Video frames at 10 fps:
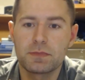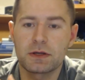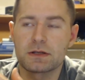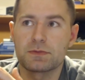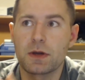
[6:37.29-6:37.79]

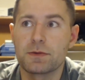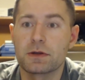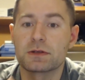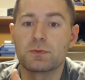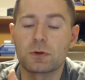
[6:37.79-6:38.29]
because maybe
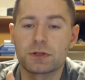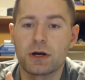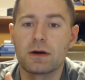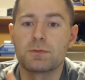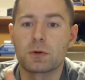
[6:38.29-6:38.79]
there's more
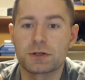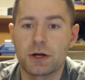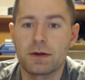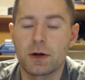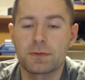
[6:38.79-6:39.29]
job
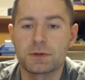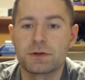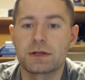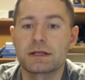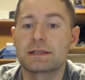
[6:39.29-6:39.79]

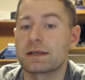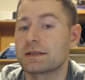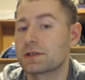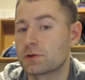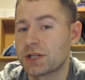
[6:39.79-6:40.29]
opportunities,
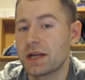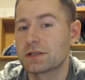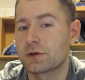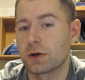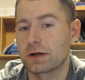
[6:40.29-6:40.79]
things
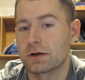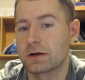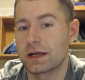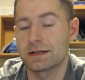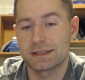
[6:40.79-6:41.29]
change
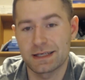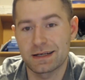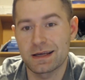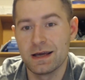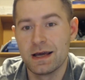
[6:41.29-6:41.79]
quicker in a
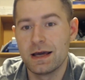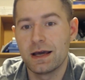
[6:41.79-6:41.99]
city.